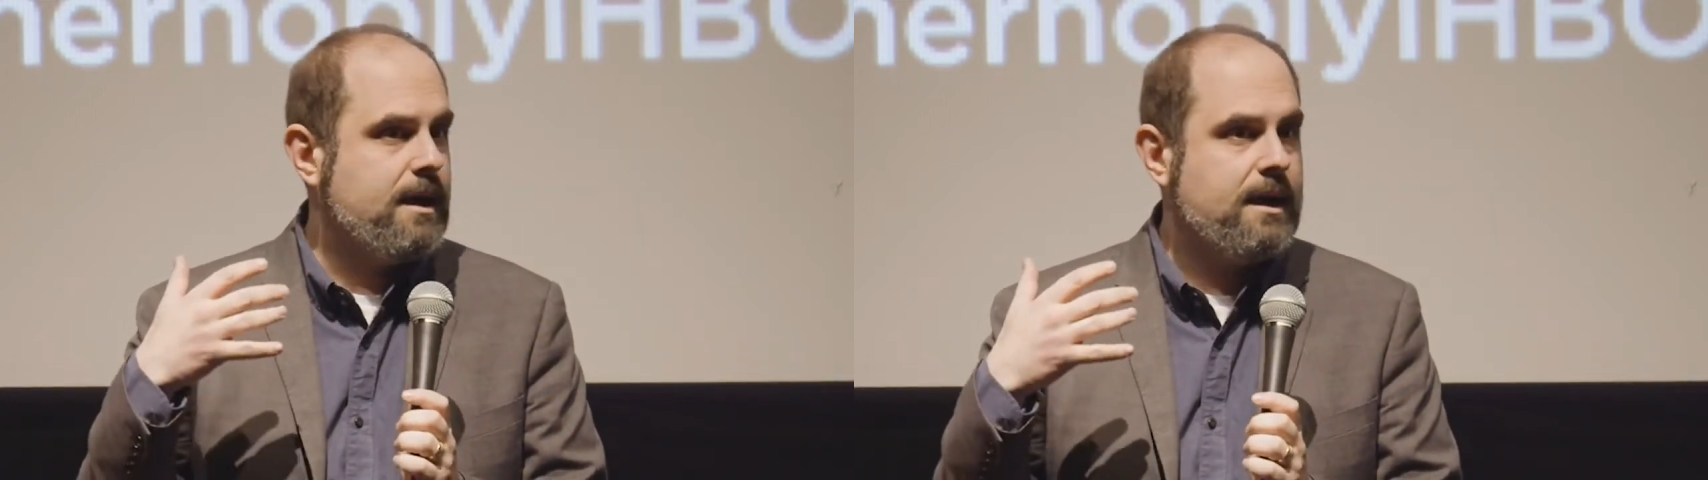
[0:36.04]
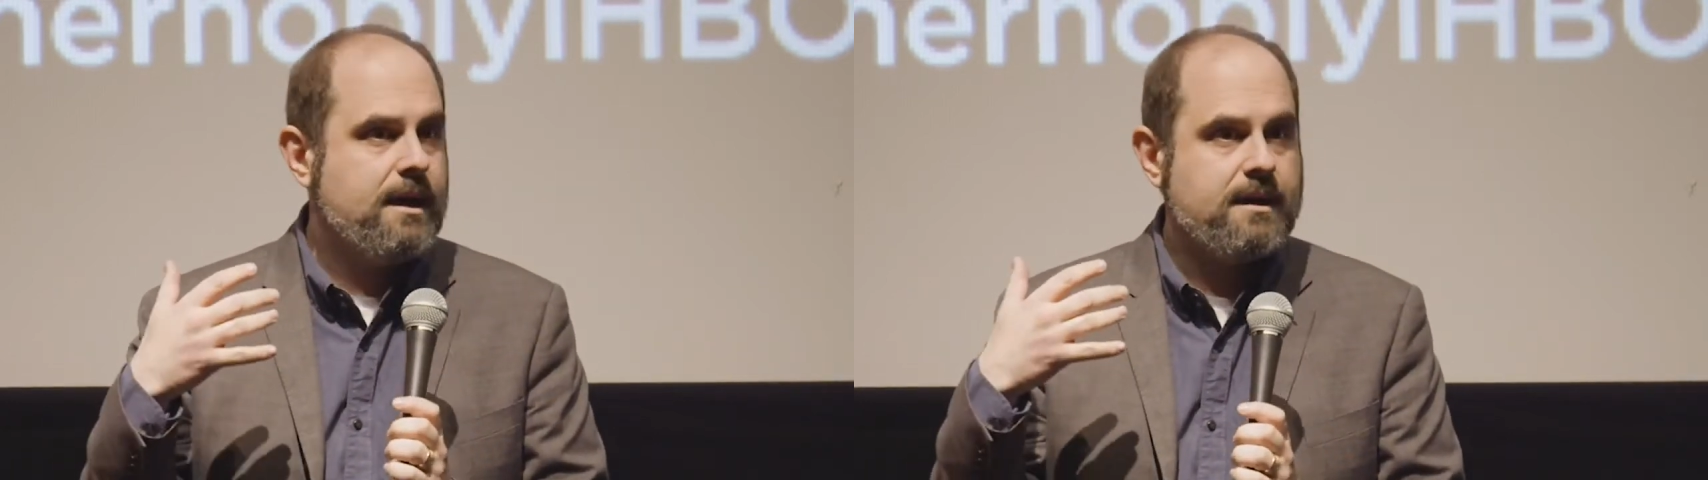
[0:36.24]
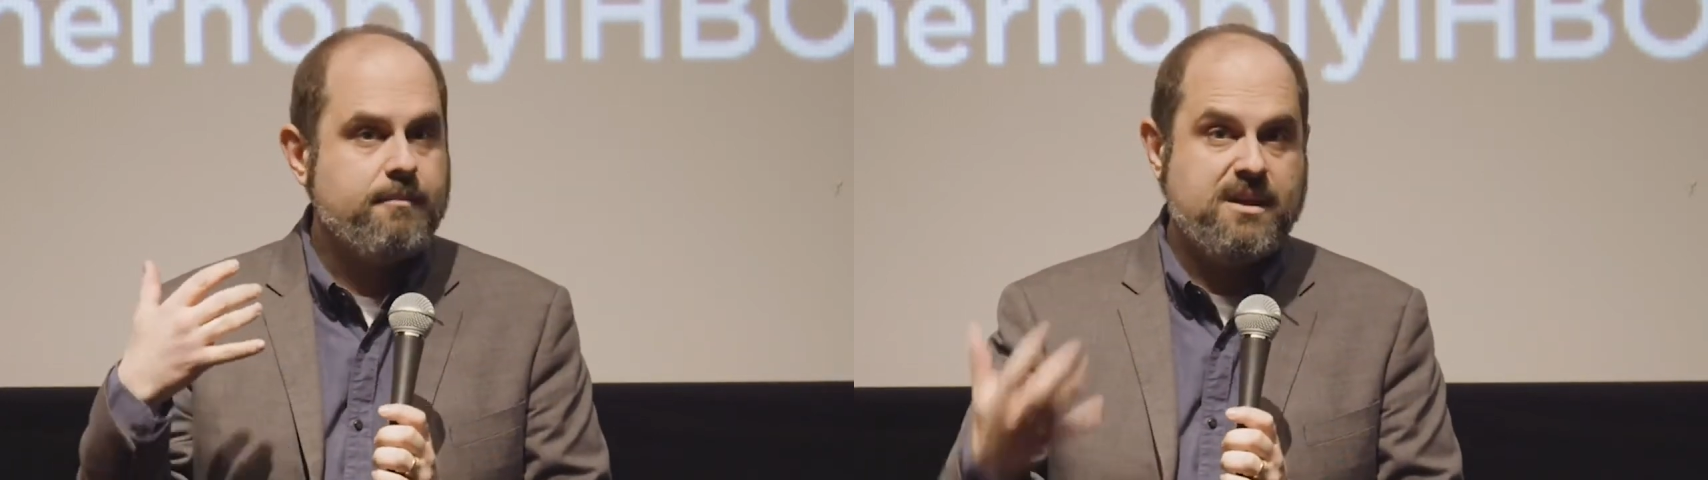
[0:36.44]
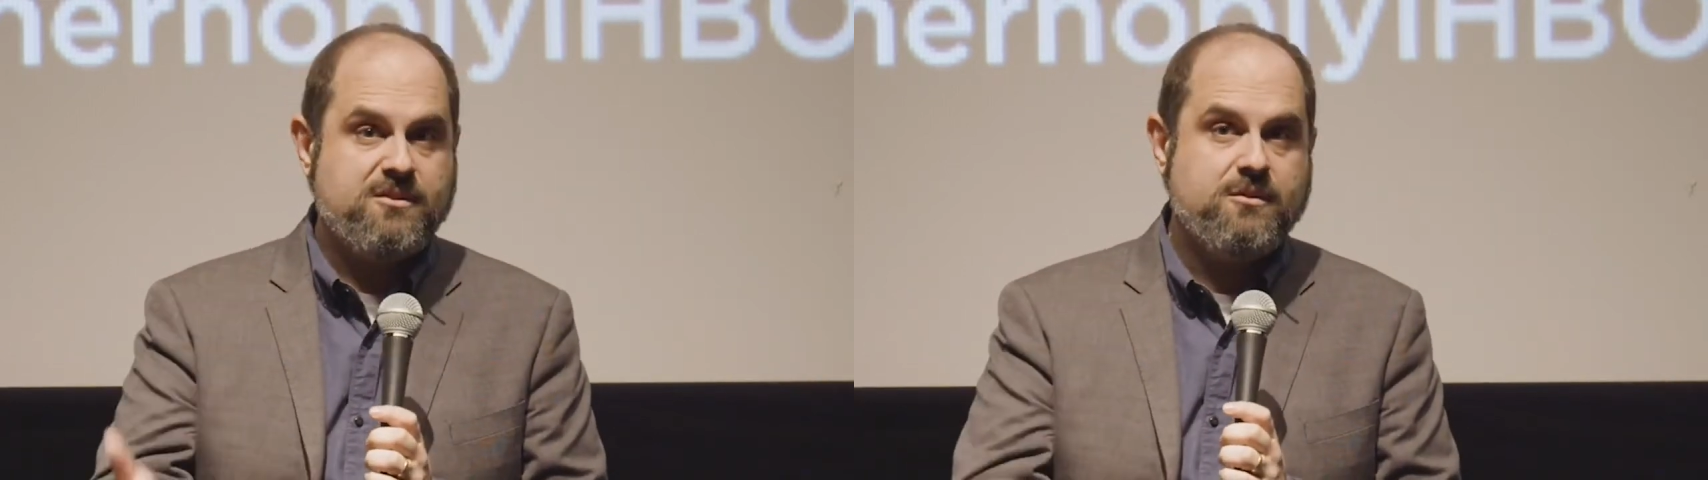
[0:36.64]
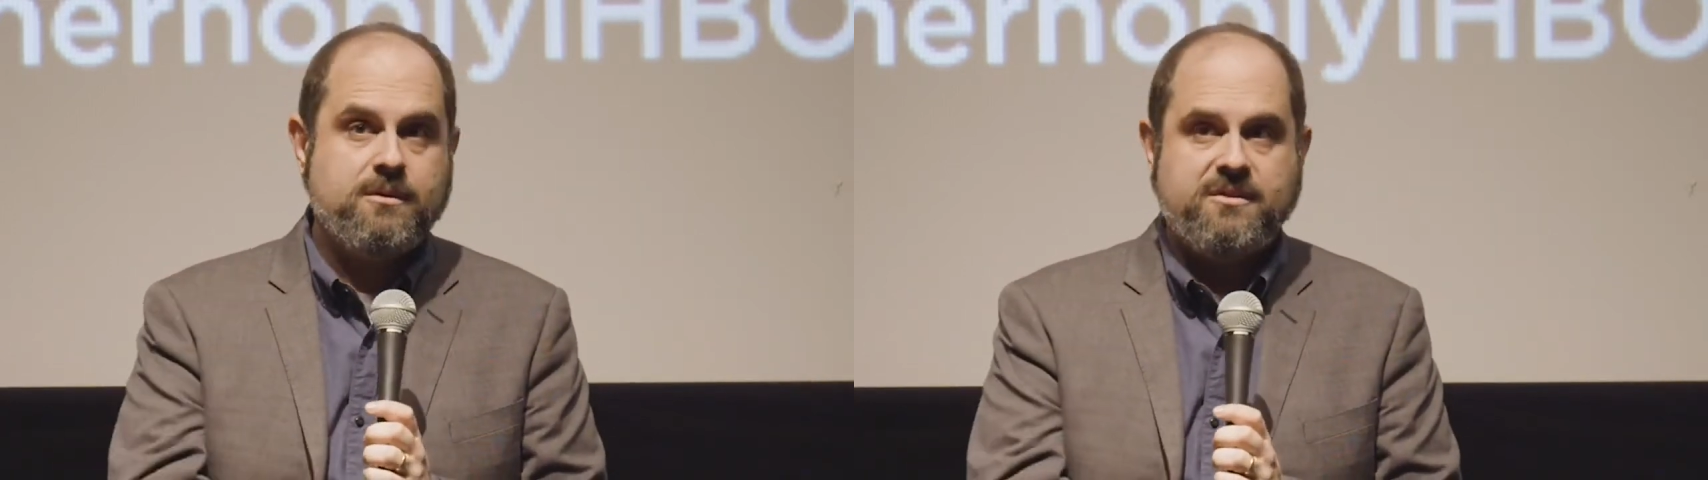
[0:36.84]
uh,
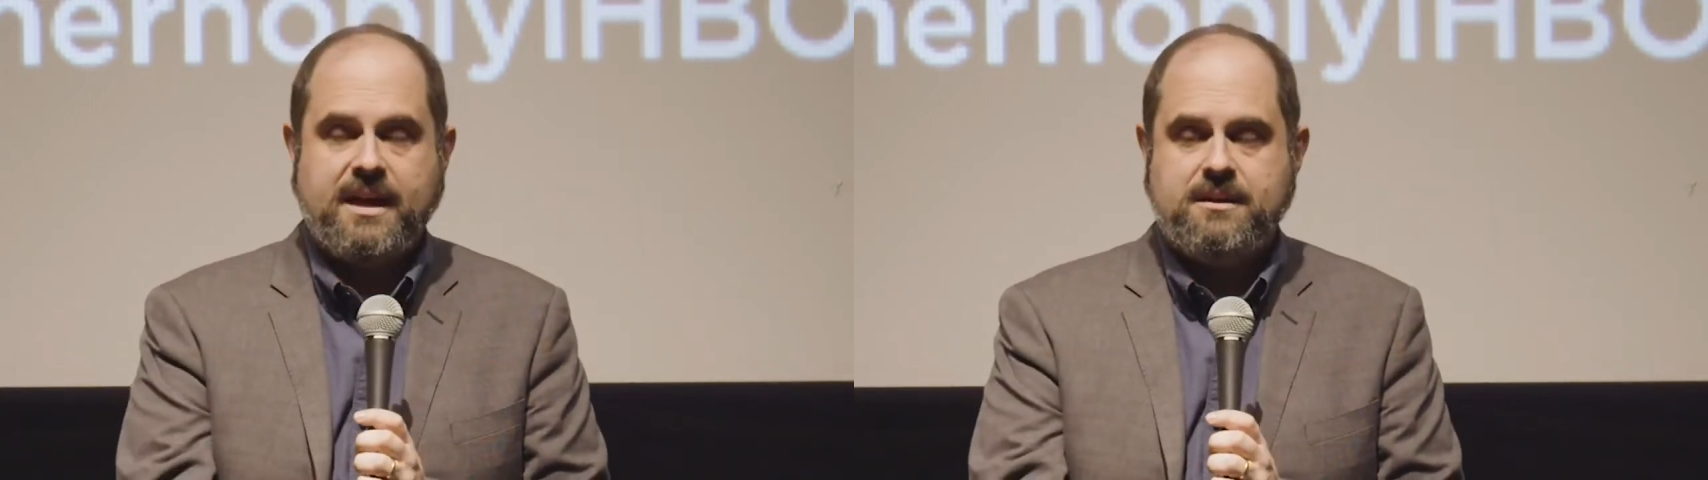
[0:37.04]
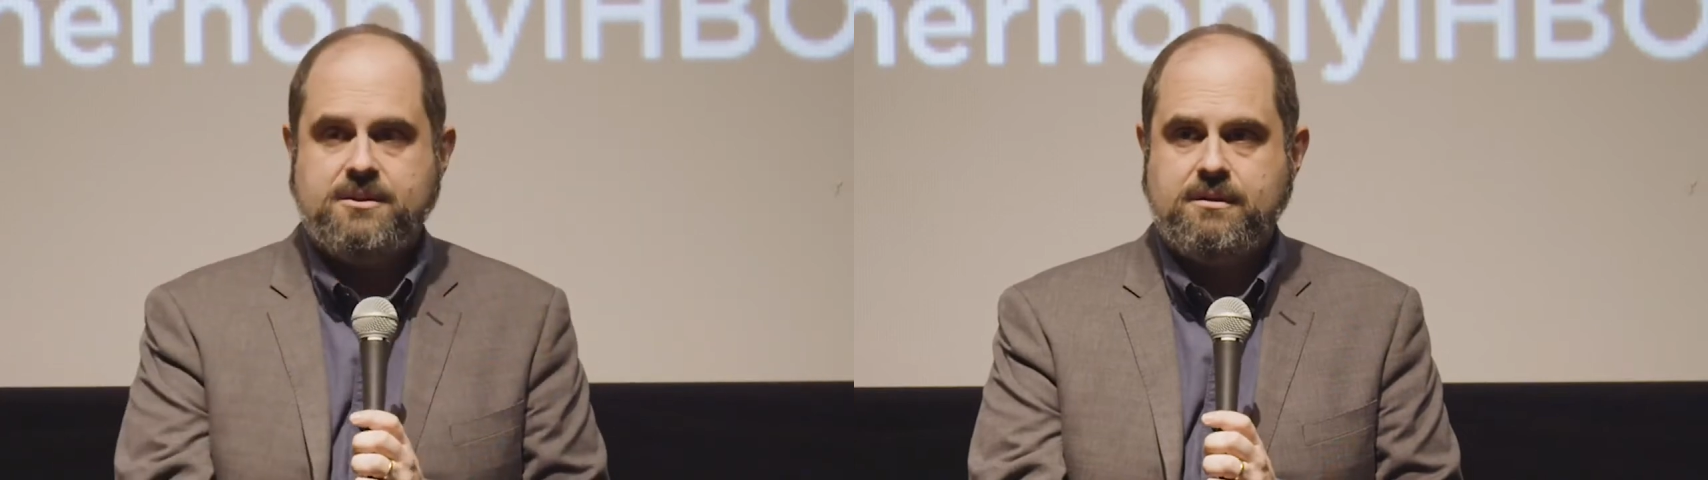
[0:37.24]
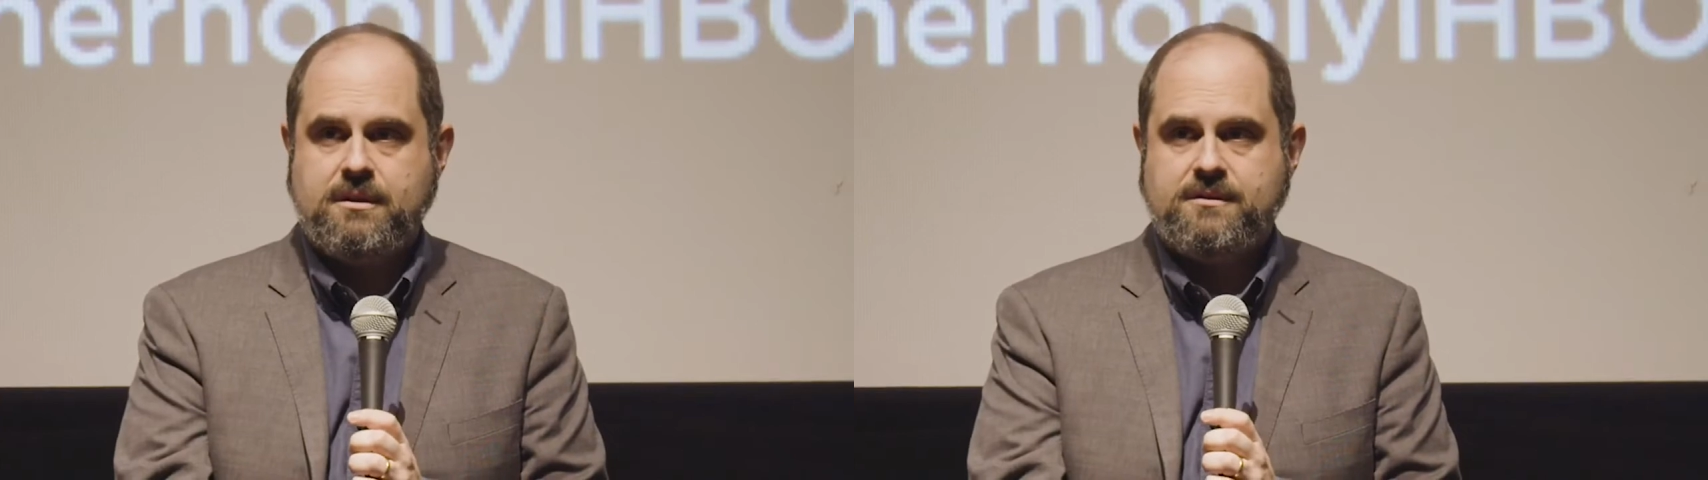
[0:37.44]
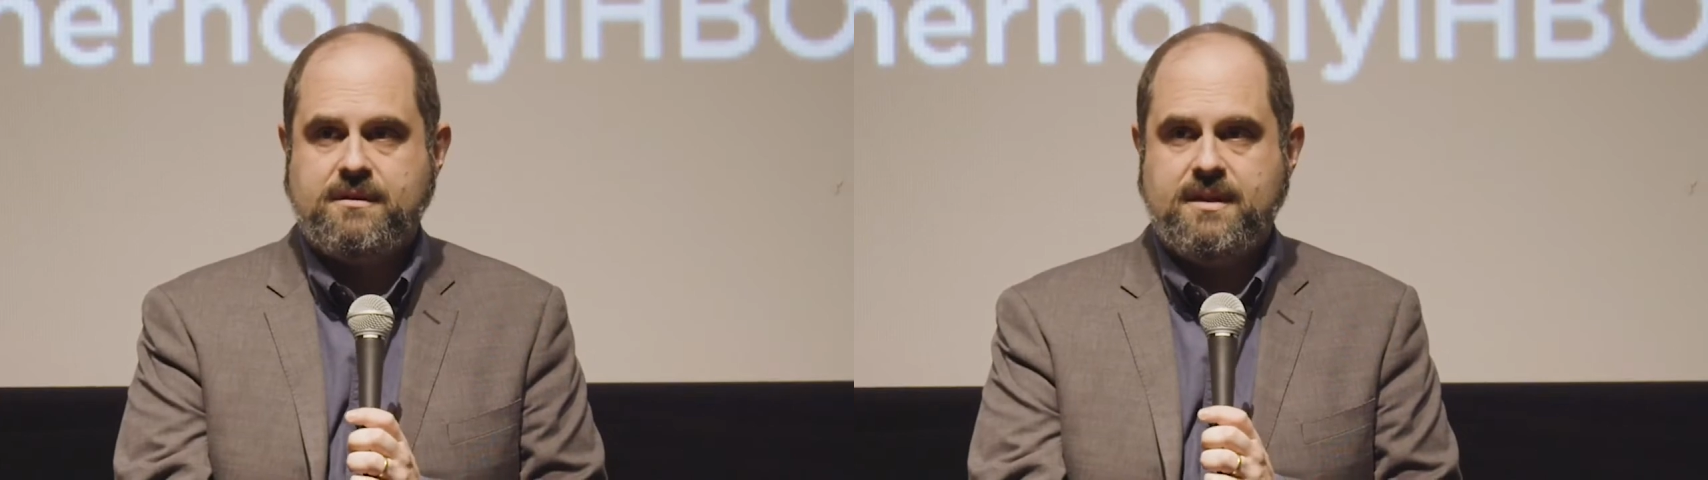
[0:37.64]
committed suicide two years